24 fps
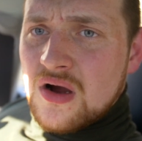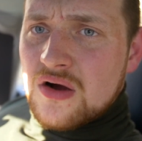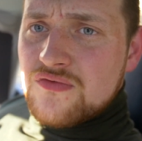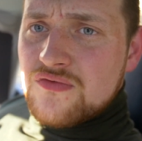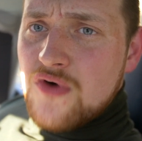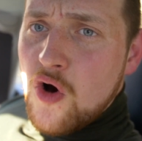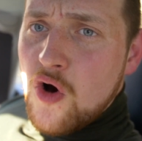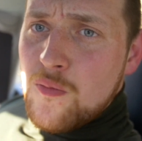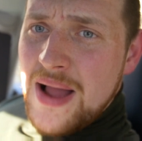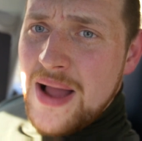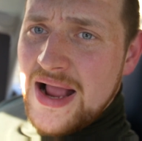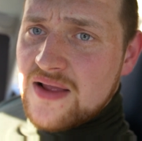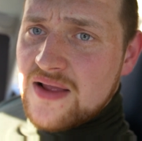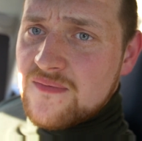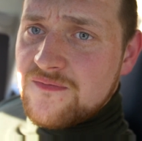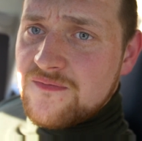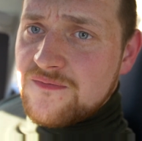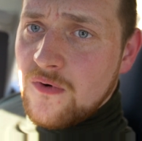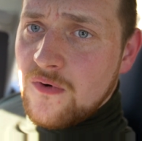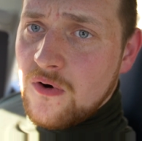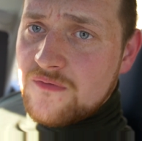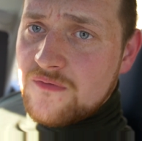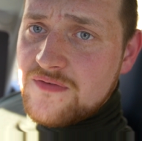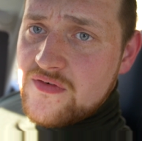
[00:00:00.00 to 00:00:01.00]
Roll back and
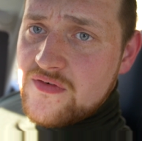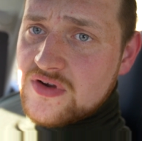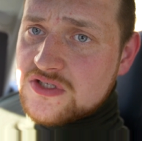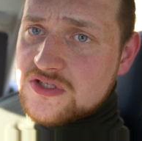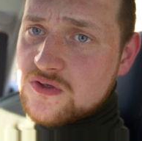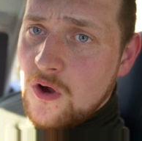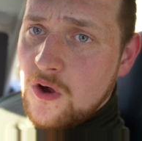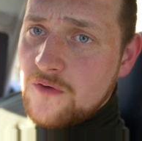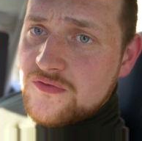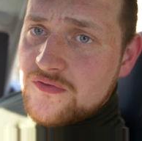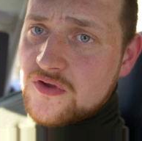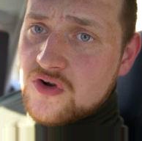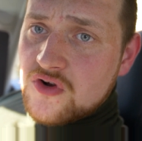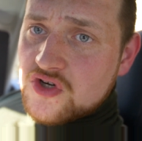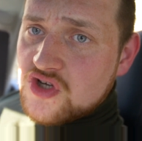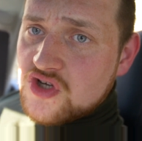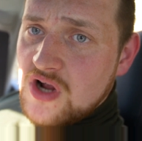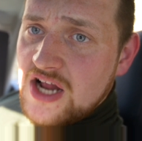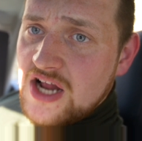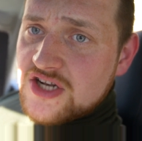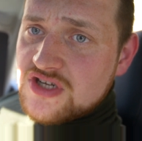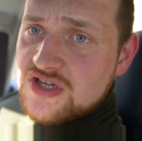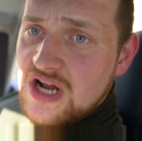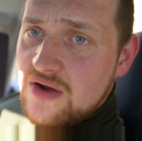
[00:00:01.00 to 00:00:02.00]
forth every so often, or
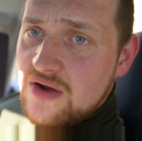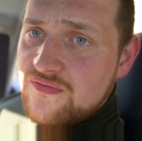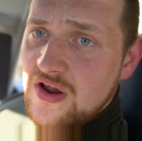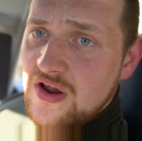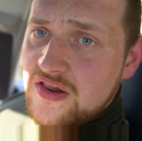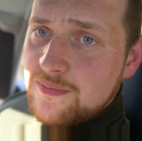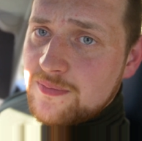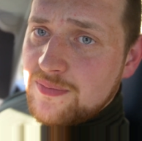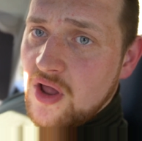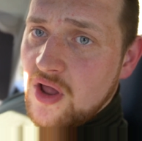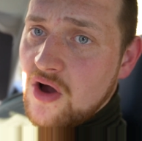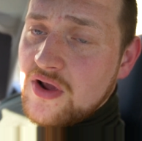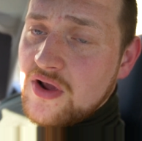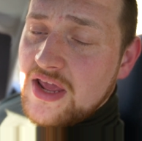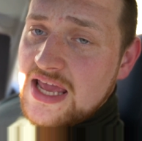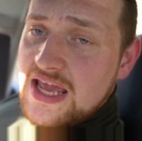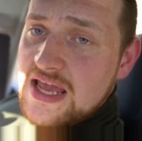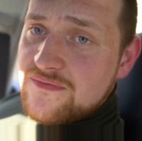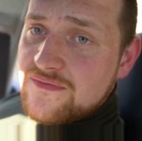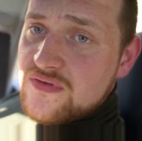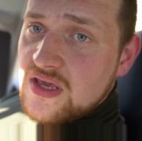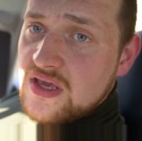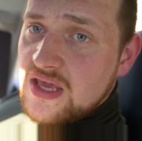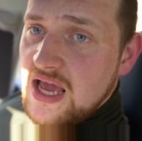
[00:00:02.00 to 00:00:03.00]
try and drive around the block
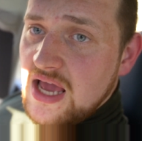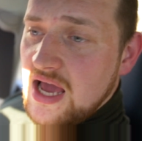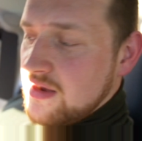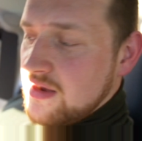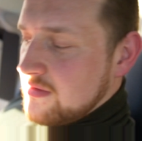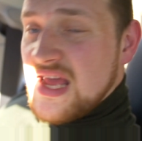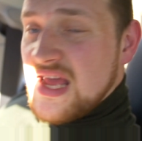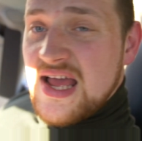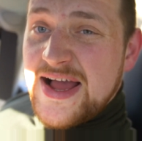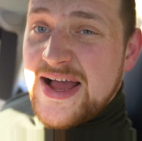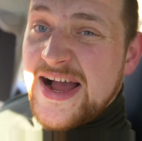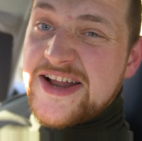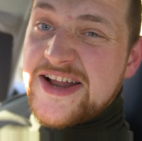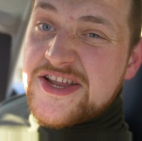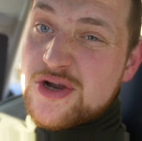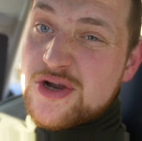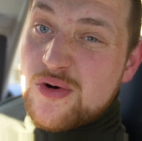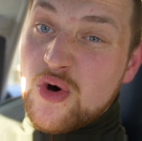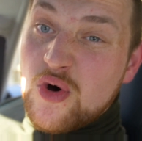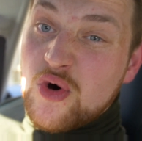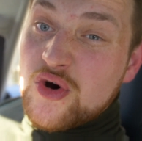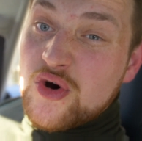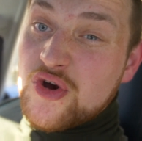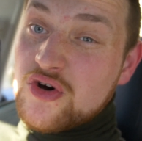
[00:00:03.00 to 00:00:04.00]
if you can, and
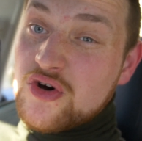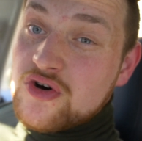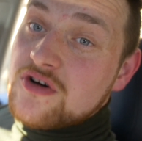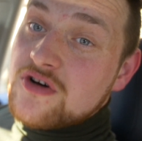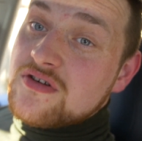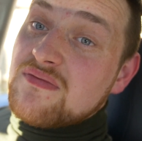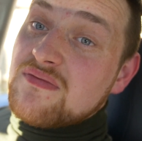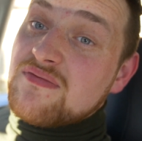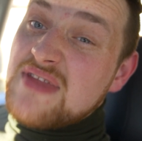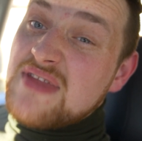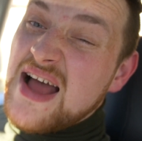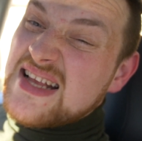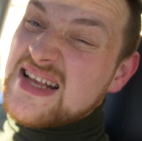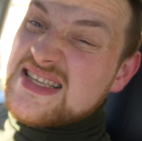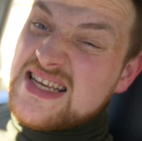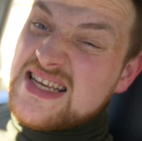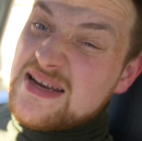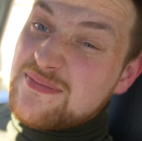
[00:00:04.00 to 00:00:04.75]
you're all good. That's